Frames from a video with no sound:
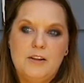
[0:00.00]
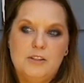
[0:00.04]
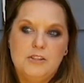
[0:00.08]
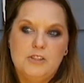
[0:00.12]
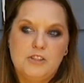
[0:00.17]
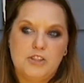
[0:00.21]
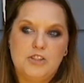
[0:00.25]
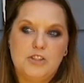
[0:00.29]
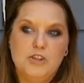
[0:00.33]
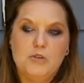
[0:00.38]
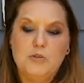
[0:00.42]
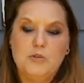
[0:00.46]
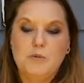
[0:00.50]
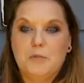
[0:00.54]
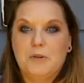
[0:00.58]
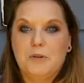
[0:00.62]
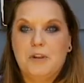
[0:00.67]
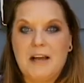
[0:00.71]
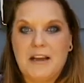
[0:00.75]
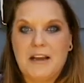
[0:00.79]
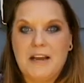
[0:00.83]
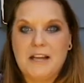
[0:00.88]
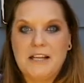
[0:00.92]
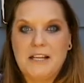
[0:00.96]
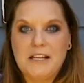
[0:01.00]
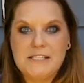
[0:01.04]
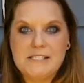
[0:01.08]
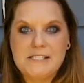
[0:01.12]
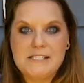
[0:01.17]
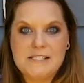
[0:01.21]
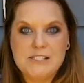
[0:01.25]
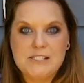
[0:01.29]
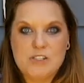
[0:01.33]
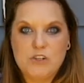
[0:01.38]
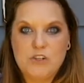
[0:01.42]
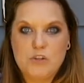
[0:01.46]
two
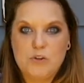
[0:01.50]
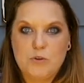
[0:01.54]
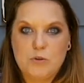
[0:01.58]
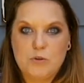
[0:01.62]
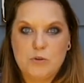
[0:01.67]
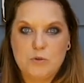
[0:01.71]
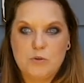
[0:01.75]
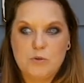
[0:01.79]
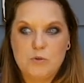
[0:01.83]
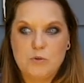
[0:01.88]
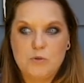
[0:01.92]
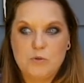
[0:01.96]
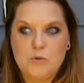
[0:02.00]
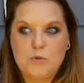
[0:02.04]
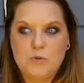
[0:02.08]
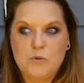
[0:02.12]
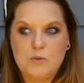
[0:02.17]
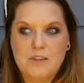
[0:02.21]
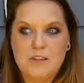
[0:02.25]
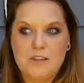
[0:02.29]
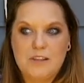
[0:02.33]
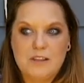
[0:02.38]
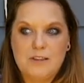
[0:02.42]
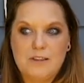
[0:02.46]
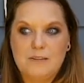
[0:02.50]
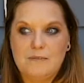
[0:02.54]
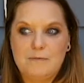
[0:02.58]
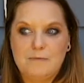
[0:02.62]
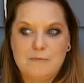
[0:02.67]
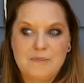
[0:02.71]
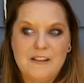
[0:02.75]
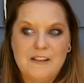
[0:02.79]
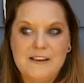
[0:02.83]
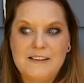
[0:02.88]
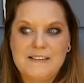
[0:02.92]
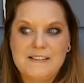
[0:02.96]
plants to
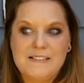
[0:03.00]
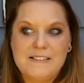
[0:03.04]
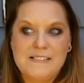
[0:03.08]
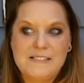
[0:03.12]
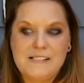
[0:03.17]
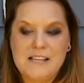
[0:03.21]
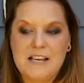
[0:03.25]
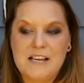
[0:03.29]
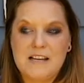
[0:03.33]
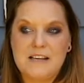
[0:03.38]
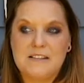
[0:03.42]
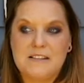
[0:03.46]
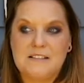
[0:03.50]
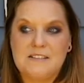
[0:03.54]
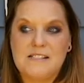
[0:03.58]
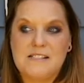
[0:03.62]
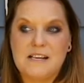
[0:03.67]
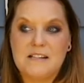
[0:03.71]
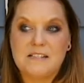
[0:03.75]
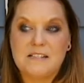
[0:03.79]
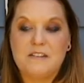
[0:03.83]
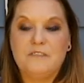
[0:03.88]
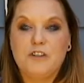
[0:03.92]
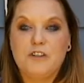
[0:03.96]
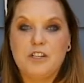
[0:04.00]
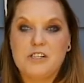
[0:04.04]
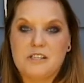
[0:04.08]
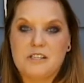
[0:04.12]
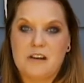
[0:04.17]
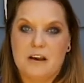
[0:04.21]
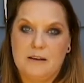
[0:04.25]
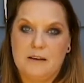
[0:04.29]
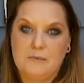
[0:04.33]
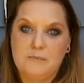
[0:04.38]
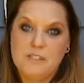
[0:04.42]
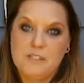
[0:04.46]
these things at different
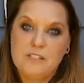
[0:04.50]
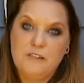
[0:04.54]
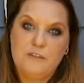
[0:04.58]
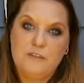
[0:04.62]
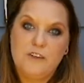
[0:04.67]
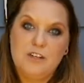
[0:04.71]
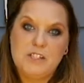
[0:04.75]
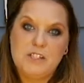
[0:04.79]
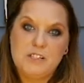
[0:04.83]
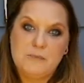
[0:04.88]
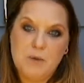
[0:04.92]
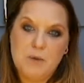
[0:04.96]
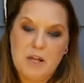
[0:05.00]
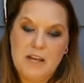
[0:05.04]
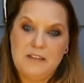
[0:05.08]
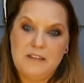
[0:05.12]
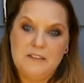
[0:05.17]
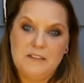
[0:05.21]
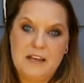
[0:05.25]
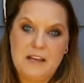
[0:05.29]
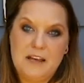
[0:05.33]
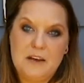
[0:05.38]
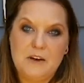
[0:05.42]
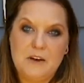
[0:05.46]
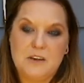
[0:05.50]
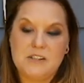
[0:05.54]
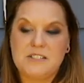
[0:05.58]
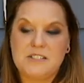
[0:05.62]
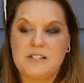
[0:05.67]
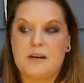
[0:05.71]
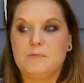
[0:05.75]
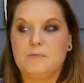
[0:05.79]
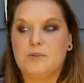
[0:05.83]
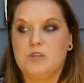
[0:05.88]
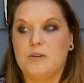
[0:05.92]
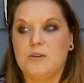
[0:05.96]
times. The first plant they hooked
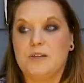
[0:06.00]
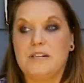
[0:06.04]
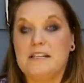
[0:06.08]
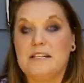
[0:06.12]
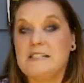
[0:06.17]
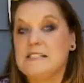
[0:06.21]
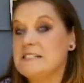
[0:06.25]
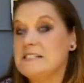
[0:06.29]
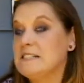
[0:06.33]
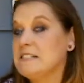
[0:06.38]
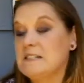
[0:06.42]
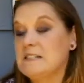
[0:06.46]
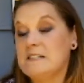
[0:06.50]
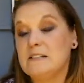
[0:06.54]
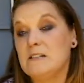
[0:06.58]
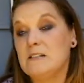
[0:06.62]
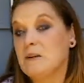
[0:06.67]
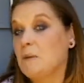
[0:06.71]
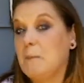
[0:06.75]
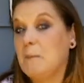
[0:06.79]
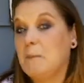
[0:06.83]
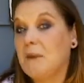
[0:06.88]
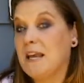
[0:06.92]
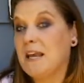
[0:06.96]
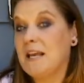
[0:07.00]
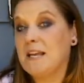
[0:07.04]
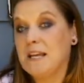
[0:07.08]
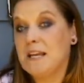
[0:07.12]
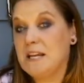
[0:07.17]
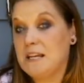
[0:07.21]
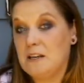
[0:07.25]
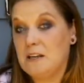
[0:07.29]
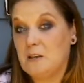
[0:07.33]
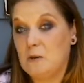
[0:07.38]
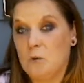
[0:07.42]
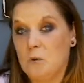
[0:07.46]
up to it didn't make
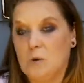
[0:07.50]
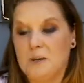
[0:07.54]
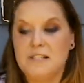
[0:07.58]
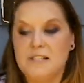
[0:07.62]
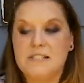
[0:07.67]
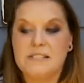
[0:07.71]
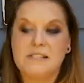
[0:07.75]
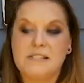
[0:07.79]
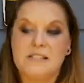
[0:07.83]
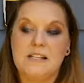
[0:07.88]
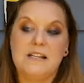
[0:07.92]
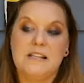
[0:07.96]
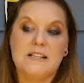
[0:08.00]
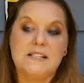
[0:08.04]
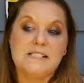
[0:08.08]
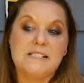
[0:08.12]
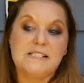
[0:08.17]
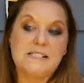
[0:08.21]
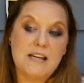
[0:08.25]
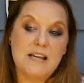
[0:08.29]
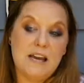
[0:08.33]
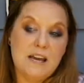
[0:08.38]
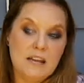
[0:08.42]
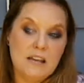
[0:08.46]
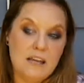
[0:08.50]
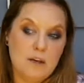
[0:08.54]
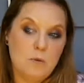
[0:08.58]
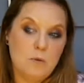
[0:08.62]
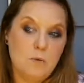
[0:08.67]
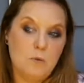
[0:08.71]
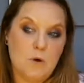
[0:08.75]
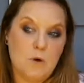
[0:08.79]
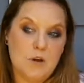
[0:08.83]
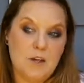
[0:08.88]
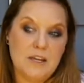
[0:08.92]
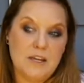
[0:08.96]
any noise. Then the
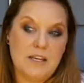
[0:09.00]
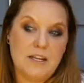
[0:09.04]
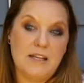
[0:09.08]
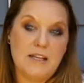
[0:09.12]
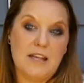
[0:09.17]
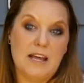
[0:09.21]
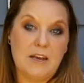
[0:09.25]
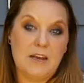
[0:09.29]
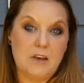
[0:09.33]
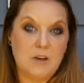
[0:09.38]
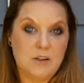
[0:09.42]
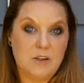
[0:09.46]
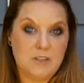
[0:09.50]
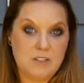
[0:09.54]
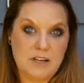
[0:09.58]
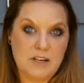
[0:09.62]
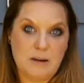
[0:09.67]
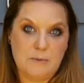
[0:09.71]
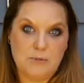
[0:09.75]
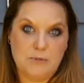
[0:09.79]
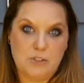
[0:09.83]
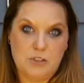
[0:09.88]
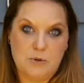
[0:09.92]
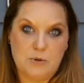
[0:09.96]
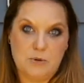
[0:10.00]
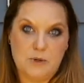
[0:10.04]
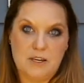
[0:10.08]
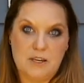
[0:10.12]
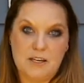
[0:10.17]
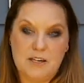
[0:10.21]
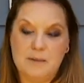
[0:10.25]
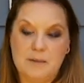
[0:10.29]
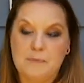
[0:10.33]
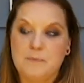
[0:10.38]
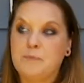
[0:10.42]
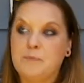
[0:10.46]
second one they hooked up to it